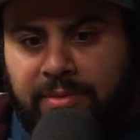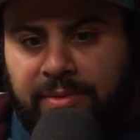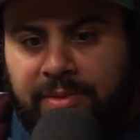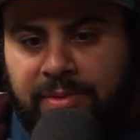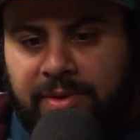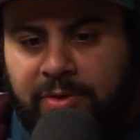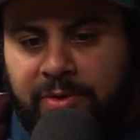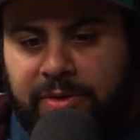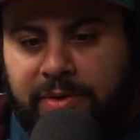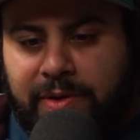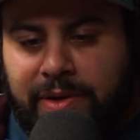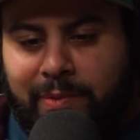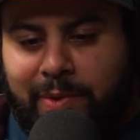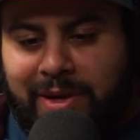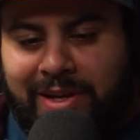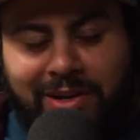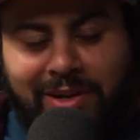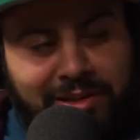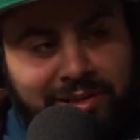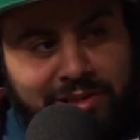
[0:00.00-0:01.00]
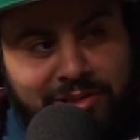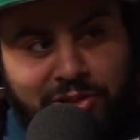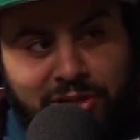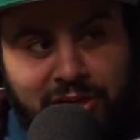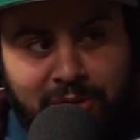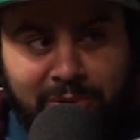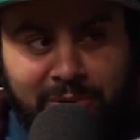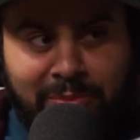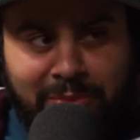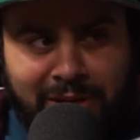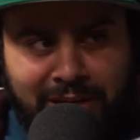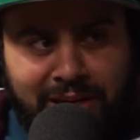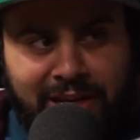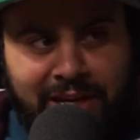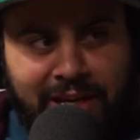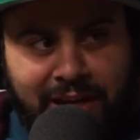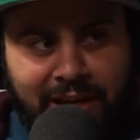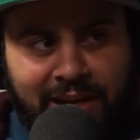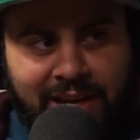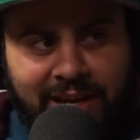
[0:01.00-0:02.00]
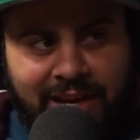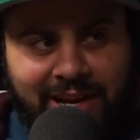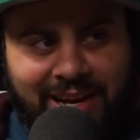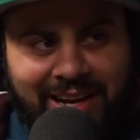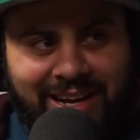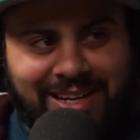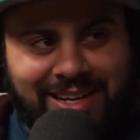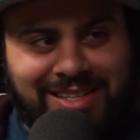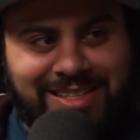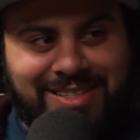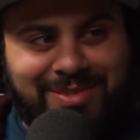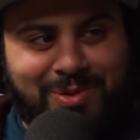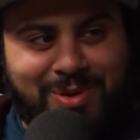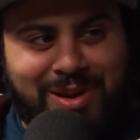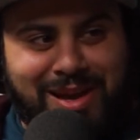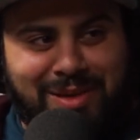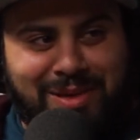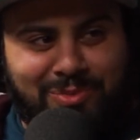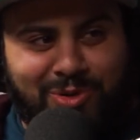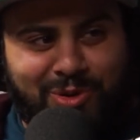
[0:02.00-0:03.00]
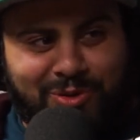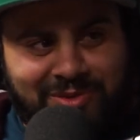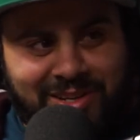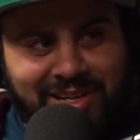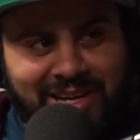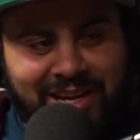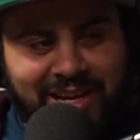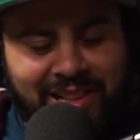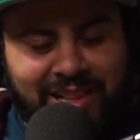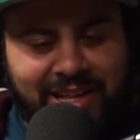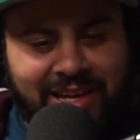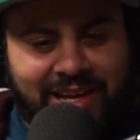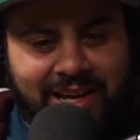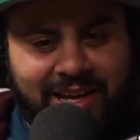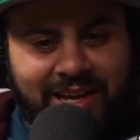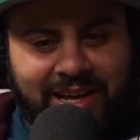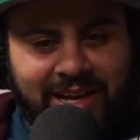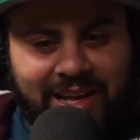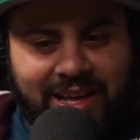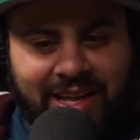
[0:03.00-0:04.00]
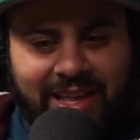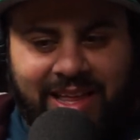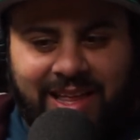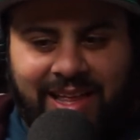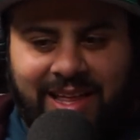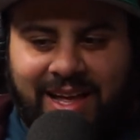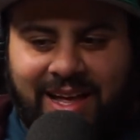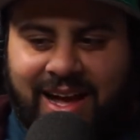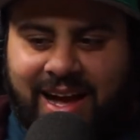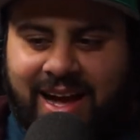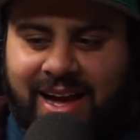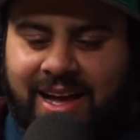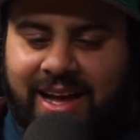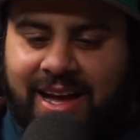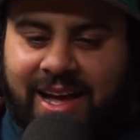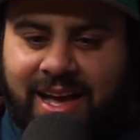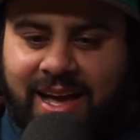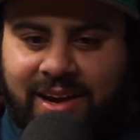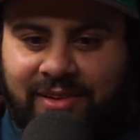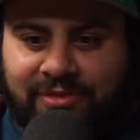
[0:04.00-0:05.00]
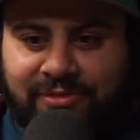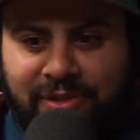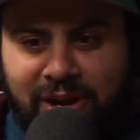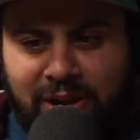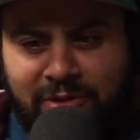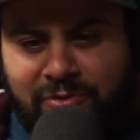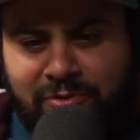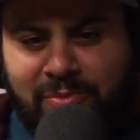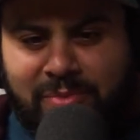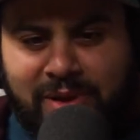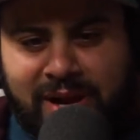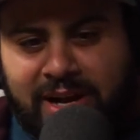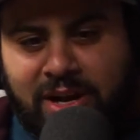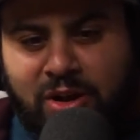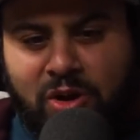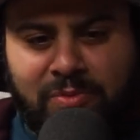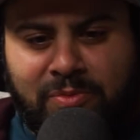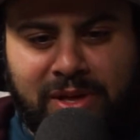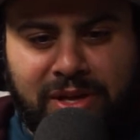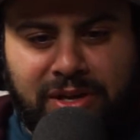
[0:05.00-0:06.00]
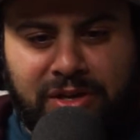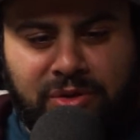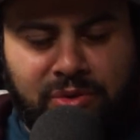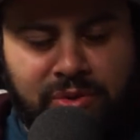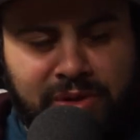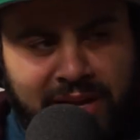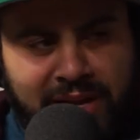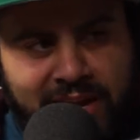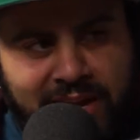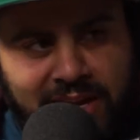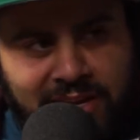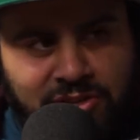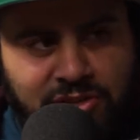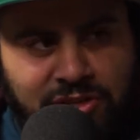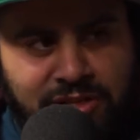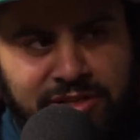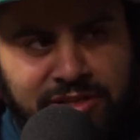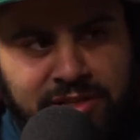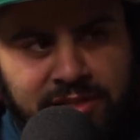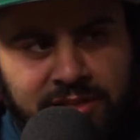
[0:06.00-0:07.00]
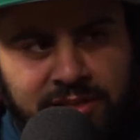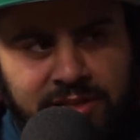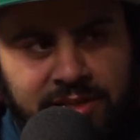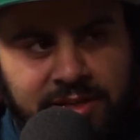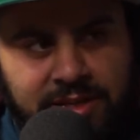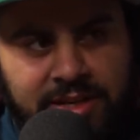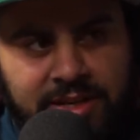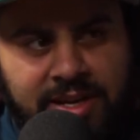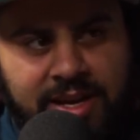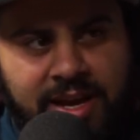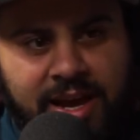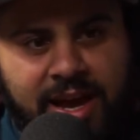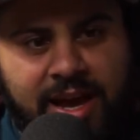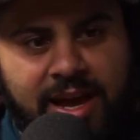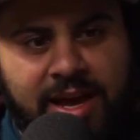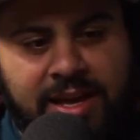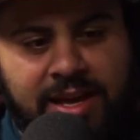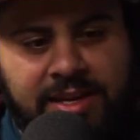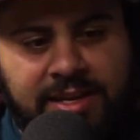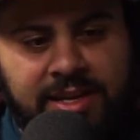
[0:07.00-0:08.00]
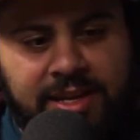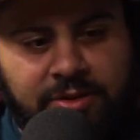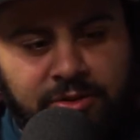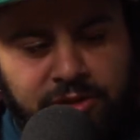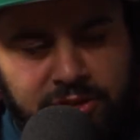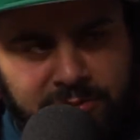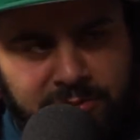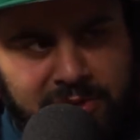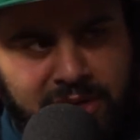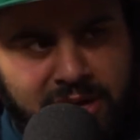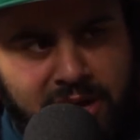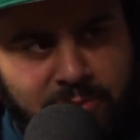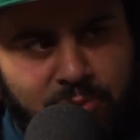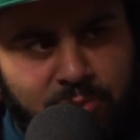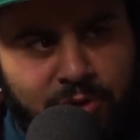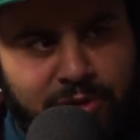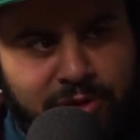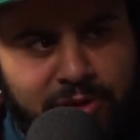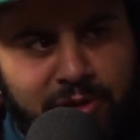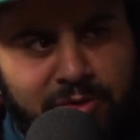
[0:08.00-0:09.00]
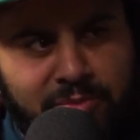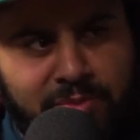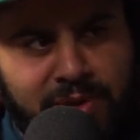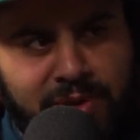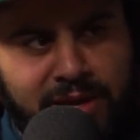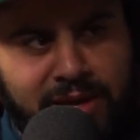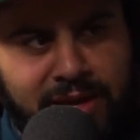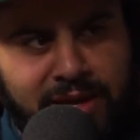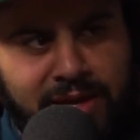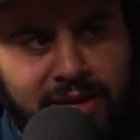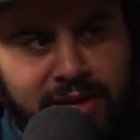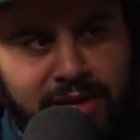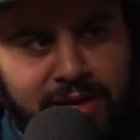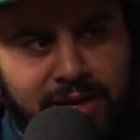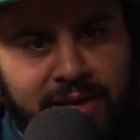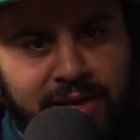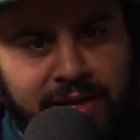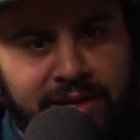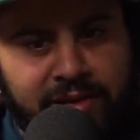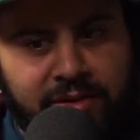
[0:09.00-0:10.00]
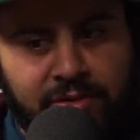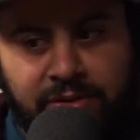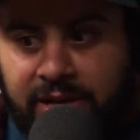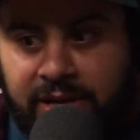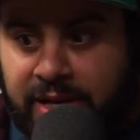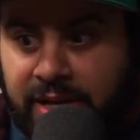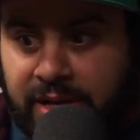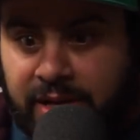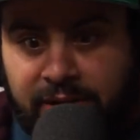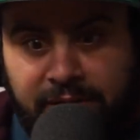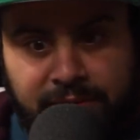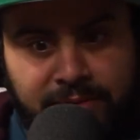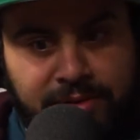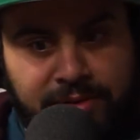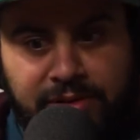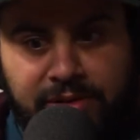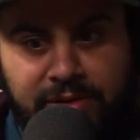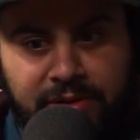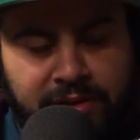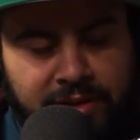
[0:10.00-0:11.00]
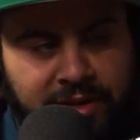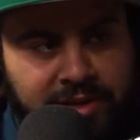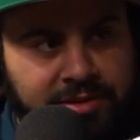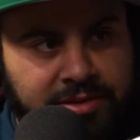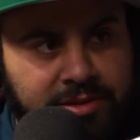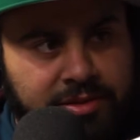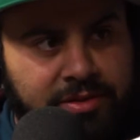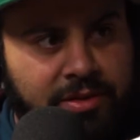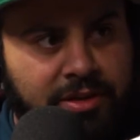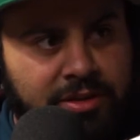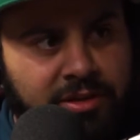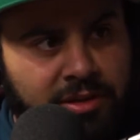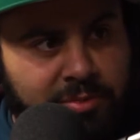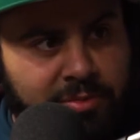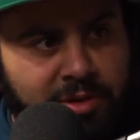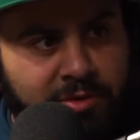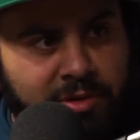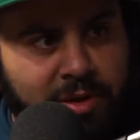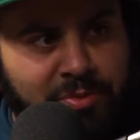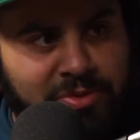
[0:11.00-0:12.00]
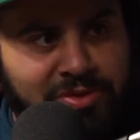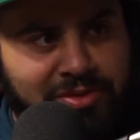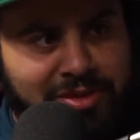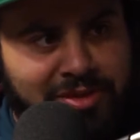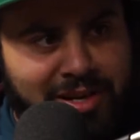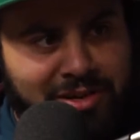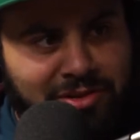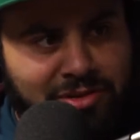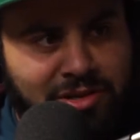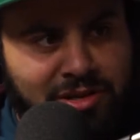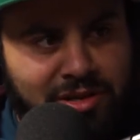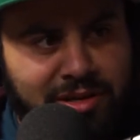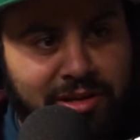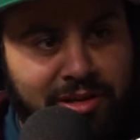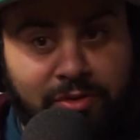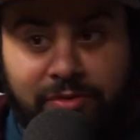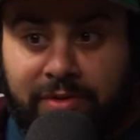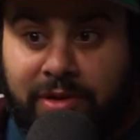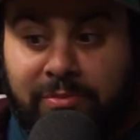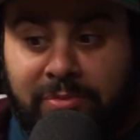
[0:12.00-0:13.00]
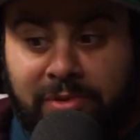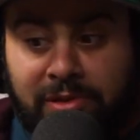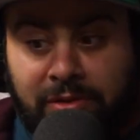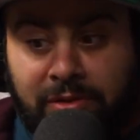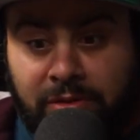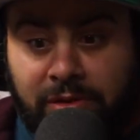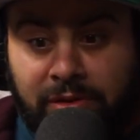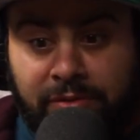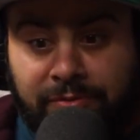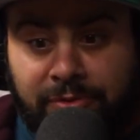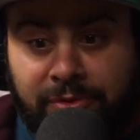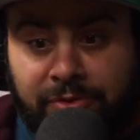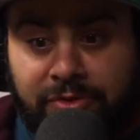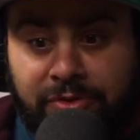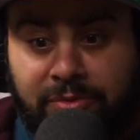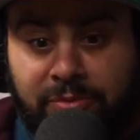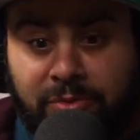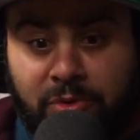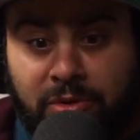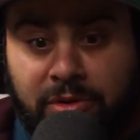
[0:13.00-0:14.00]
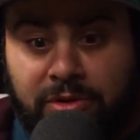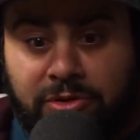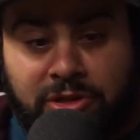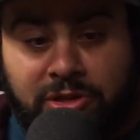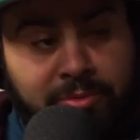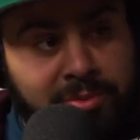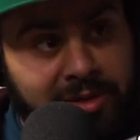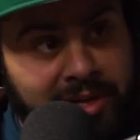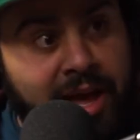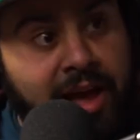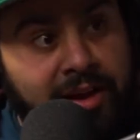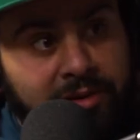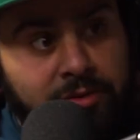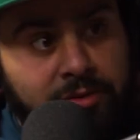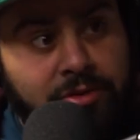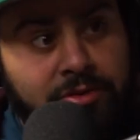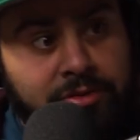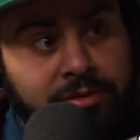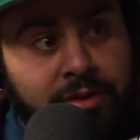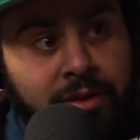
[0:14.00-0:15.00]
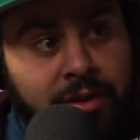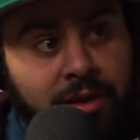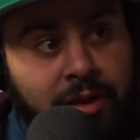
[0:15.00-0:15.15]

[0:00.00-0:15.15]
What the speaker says: we called it Chubby Money, because when I moved to LA, I had a friend from back home that knew an agent, and he hooked me up with him. And I go, hey, I'd like to talk to you about representation. He goes, I've been looking for some more chubby actors.